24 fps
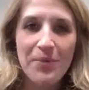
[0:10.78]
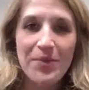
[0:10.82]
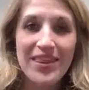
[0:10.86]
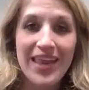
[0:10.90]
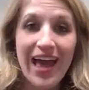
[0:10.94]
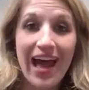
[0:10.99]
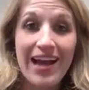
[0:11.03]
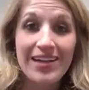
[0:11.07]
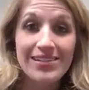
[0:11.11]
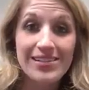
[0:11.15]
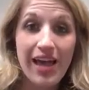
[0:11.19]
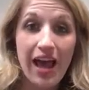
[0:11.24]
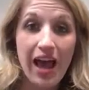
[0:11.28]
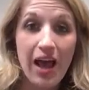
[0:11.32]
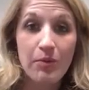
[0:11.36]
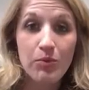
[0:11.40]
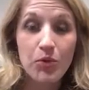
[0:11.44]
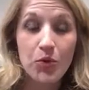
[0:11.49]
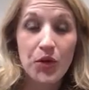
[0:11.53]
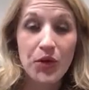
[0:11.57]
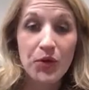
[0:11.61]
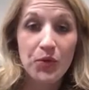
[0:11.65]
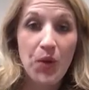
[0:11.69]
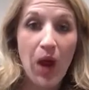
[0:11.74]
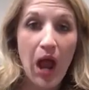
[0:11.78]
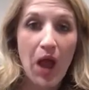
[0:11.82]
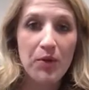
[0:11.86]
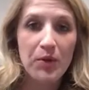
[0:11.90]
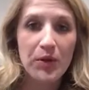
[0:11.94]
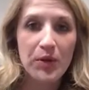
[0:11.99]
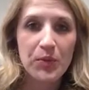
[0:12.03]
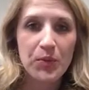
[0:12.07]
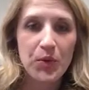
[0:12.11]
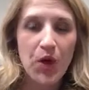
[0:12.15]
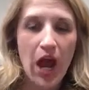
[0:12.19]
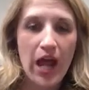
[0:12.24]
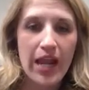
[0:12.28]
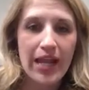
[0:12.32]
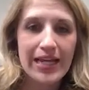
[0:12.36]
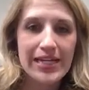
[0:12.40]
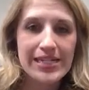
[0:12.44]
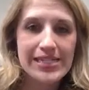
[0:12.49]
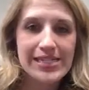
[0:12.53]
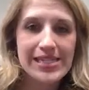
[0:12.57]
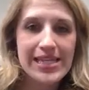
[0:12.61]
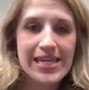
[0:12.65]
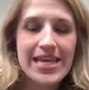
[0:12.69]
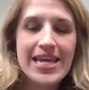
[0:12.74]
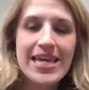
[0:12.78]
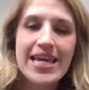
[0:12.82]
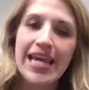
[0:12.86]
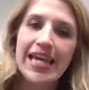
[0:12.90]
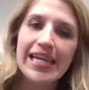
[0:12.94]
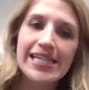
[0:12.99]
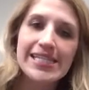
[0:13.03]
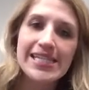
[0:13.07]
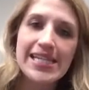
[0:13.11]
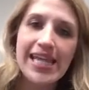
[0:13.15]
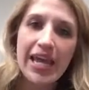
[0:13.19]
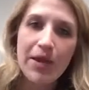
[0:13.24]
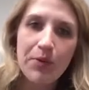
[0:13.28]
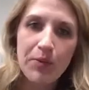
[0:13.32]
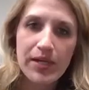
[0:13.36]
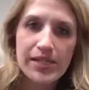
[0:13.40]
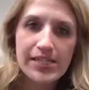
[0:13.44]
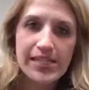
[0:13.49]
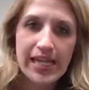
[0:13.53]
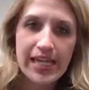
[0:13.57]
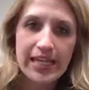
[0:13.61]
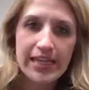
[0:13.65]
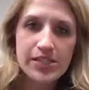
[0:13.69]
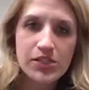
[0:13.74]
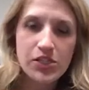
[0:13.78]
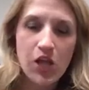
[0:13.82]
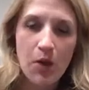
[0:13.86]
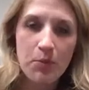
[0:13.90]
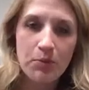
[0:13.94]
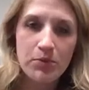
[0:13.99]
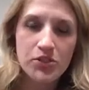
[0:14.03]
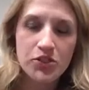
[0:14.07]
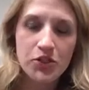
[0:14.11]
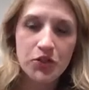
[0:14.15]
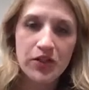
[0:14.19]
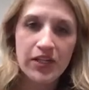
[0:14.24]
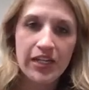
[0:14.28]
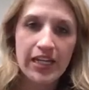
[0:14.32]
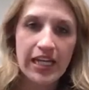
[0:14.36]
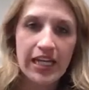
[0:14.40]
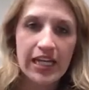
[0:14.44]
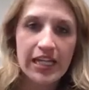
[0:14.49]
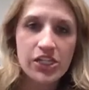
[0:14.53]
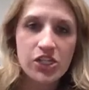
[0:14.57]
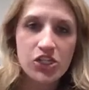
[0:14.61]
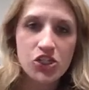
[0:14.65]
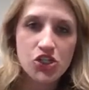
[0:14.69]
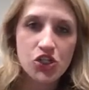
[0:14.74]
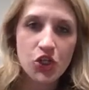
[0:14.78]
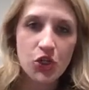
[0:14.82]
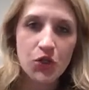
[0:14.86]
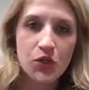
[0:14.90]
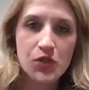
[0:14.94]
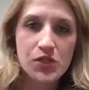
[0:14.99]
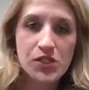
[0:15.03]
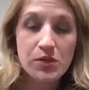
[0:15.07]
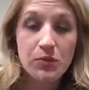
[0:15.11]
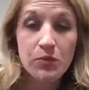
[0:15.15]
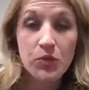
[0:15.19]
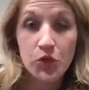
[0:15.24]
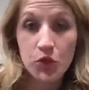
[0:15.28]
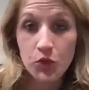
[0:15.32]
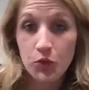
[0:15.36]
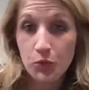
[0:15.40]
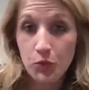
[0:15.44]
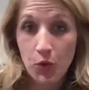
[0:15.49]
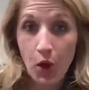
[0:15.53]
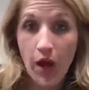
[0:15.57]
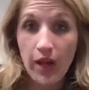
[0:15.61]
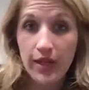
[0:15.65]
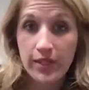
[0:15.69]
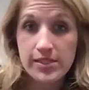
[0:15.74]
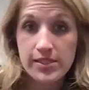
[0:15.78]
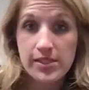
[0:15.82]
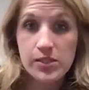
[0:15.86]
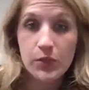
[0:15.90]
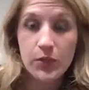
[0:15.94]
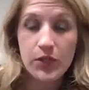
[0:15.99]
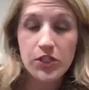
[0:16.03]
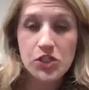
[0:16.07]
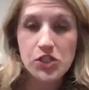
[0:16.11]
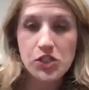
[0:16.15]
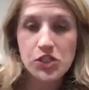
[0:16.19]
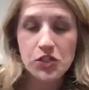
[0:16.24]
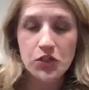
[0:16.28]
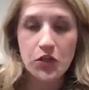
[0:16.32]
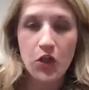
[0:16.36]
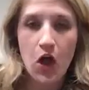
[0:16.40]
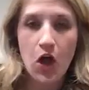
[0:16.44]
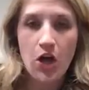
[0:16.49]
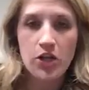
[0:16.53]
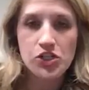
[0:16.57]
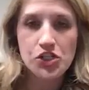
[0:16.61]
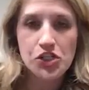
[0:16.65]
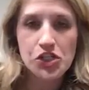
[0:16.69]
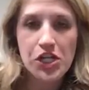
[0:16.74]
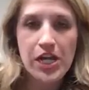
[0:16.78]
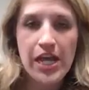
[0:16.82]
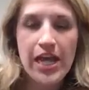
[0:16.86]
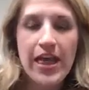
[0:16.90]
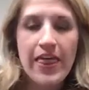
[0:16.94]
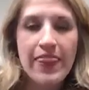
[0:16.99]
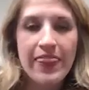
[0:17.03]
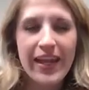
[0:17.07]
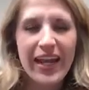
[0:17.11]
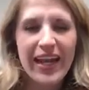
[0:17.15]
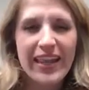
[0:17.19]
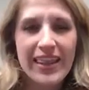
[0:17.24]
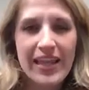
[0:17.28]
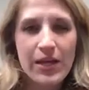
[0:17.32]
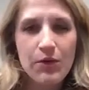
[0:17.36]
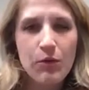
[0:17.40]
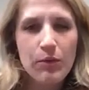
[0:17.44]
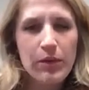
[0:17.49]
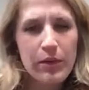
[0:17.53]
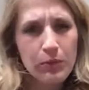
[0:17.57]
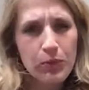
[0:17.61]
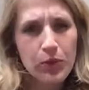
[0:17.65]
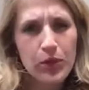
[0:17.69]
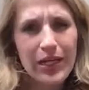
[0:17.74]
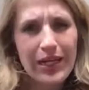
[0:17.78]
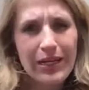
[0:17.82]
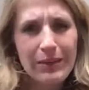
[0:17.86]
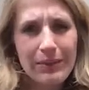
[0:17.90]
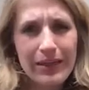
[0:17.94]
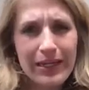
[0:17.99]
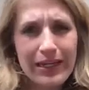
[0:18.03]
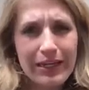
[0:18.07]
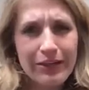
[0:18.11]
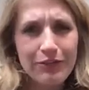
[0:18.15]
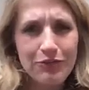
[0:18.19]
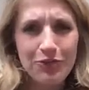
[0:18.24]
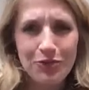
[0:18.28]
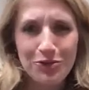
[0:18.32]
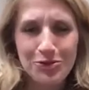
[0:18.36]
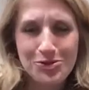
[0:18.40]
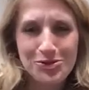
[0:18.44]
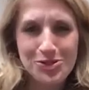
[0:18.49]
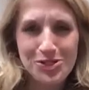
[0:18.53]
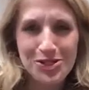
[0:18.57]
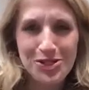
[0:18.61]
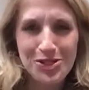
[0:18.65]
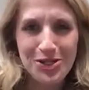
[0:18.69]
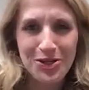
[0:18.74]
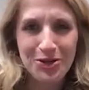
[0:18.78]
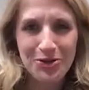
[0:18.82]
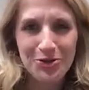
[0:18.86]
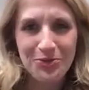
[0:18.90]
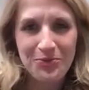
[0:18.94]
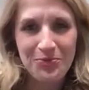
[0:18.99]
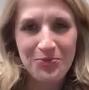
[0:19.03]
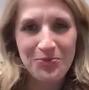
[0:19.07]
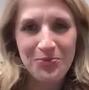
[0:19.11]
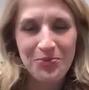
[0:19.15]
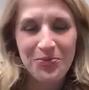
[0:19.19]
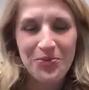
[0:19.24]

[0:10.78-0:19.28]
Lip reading: with Asa Abloy Rockwood Products, and today I want to take this opportunity to show you some new products that we just launched that I think will be pretty meaningful to you.